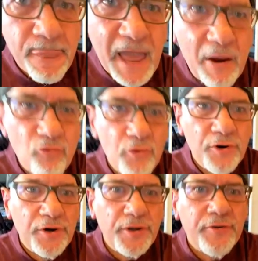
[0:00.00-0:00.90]
I
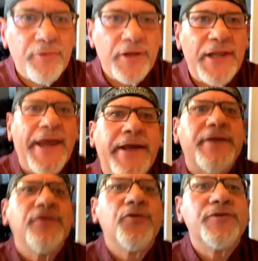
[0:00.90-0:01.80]
really, really like
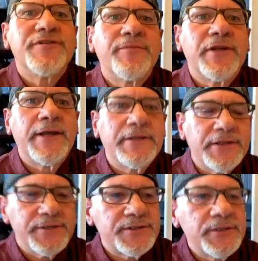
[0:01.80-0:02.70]
doing something like
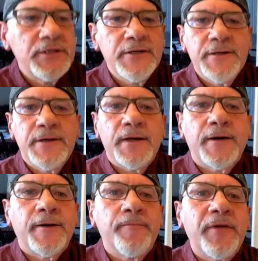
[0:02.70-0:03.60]
this.
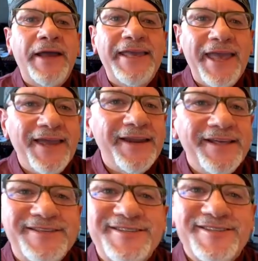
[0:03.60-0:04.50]
Again,
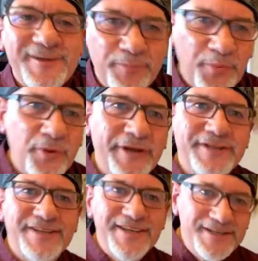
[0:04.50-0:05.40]
it's simple.
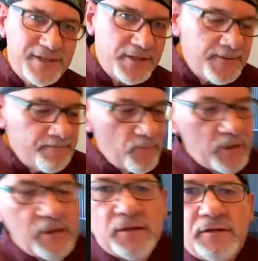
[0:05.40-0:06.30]
It's easy.
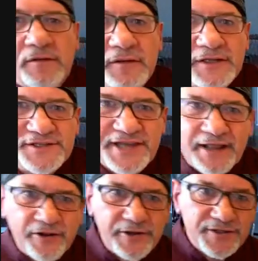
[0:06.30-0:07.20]
The
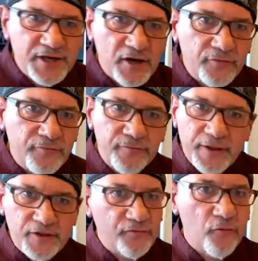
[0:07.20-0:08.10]
salad itself,
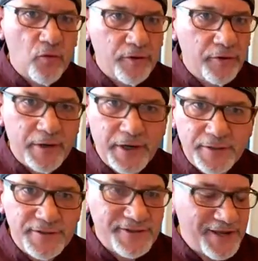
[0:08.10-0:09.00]
it's 4
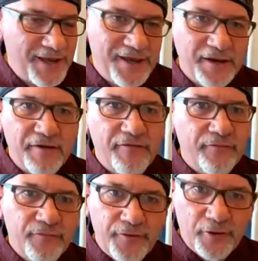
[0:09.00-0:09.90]
ingredients. It's the head
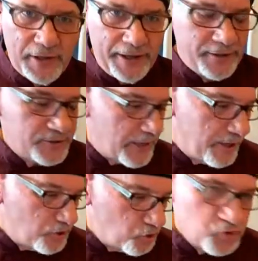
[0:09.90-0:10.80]
of your lettuce.
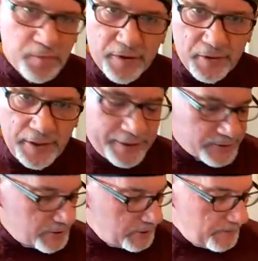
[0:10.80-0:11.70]
I chose butter lettuce.